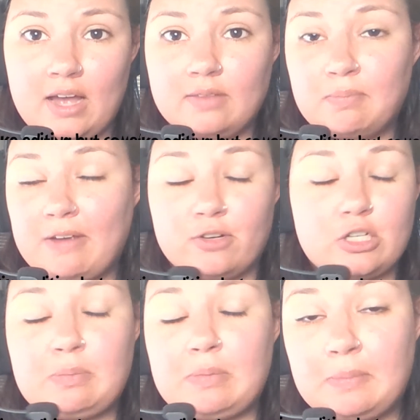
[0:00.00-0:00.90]
My first
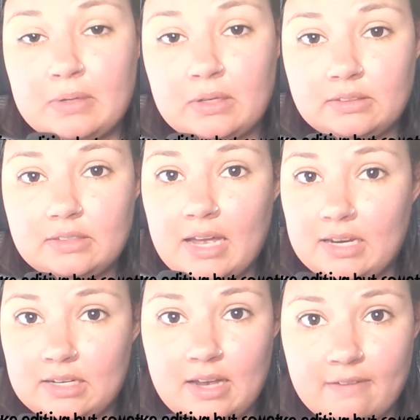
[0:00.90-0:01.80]
speed build
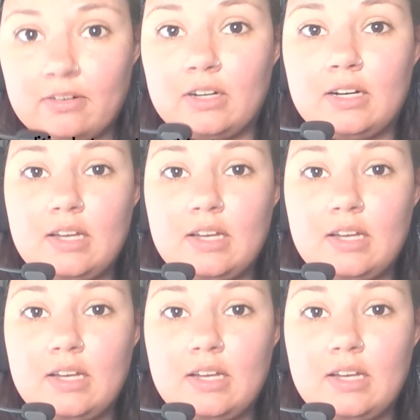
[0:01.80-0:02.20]
edit ever.